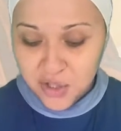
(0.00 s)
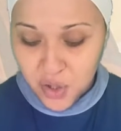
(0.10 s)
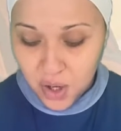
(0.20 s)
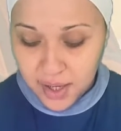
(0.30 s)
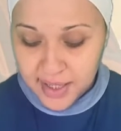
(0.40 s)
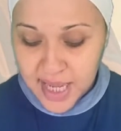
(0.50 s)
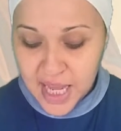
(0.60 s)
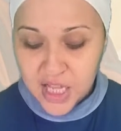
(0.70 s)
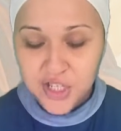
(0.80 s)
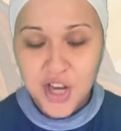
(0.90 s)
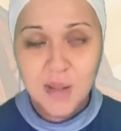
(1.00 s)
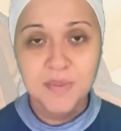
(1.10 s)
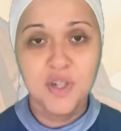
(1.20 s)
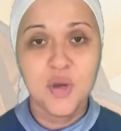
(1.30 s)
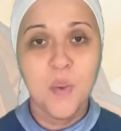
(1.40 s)
John,
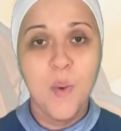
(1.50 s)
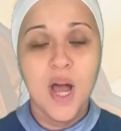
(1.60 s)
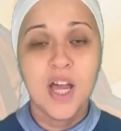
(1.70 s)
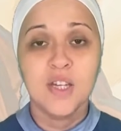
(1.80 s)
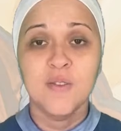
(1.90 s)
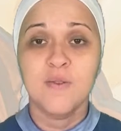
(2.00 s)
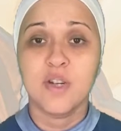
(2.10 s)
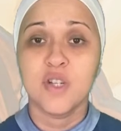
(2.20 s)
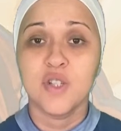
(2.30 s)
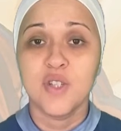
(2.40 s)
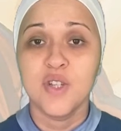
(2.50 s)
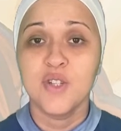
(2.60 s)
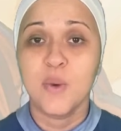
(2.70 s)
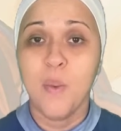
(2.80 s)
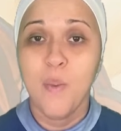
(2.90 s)
chapter 1,
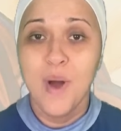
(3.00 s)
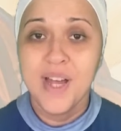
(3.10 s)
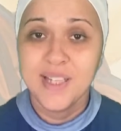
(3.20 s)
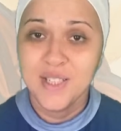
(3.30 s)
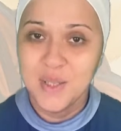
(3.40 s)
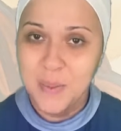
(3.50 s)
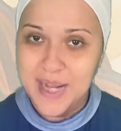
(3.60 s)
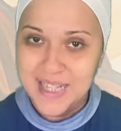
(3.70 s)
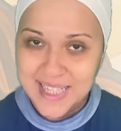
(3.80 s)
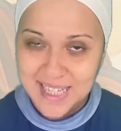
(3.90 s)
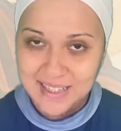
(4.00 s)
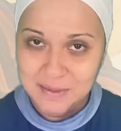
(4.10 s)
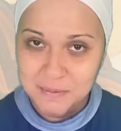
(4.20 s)
verses 1 to 18.